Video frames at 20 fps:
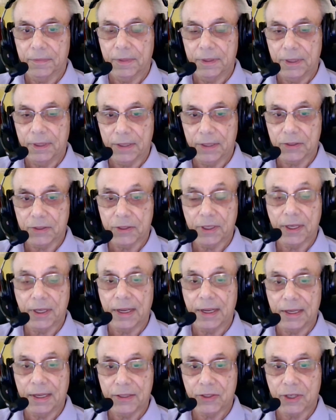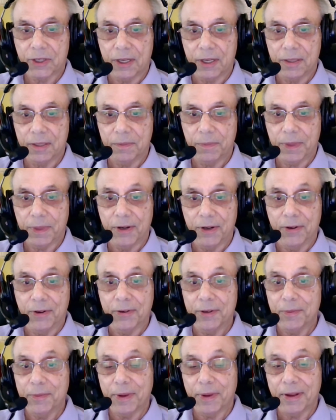Yes, it has gotten better
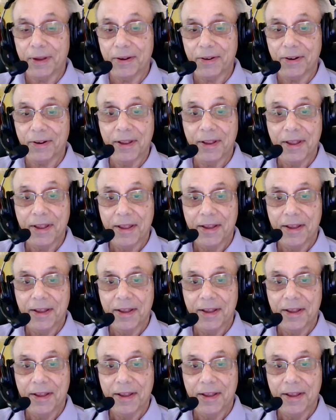and better.